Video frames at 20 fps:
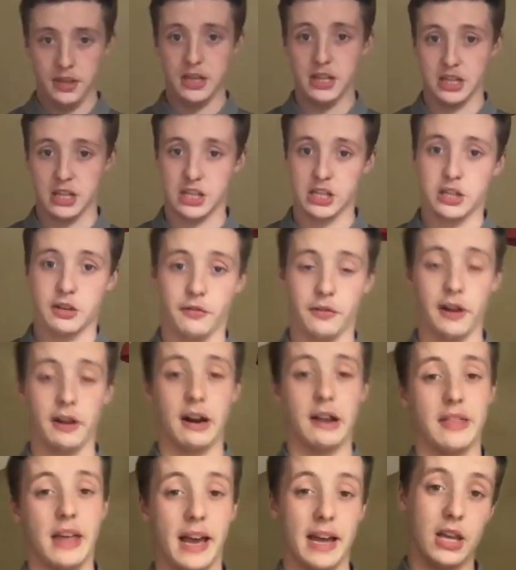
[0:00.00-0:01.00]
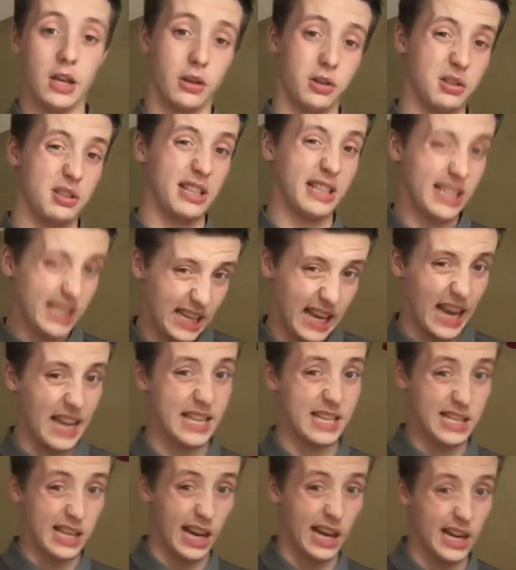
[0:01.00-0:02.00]
He needs to figure out that. He also needs to get
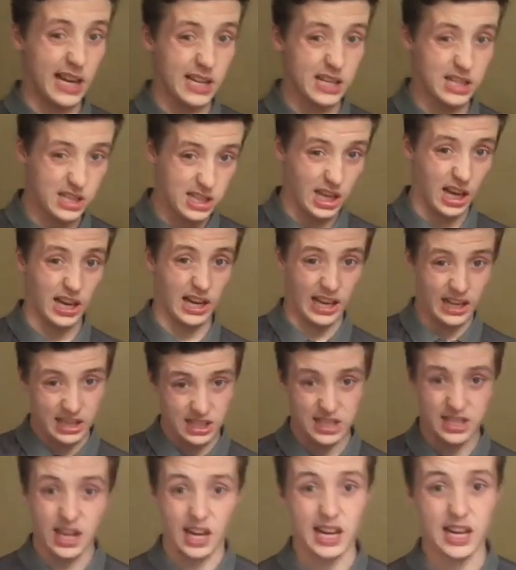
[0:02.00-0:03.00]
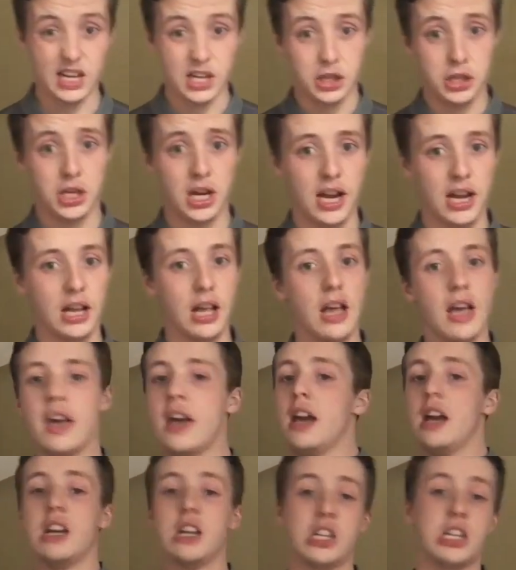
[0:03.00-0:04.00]
his diet, start getting his diet in check,
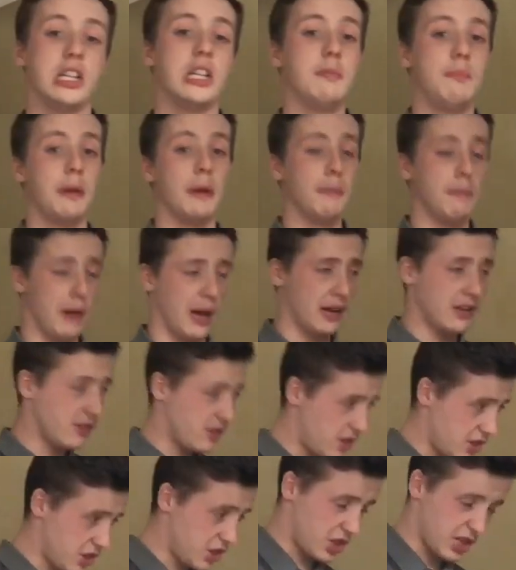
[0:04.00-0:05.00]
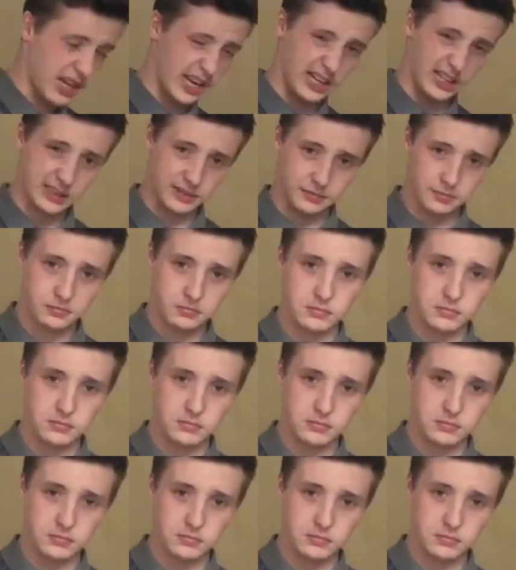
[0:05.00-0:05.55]
his sleeping patterns in check.